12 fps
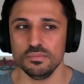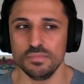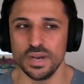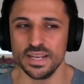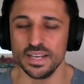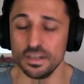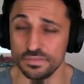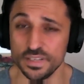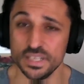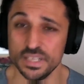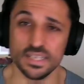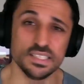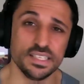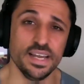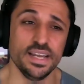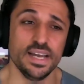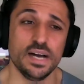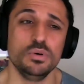my gut feeling is the
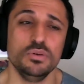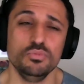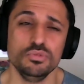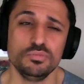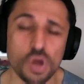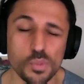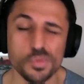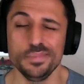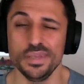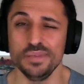eight hour would probably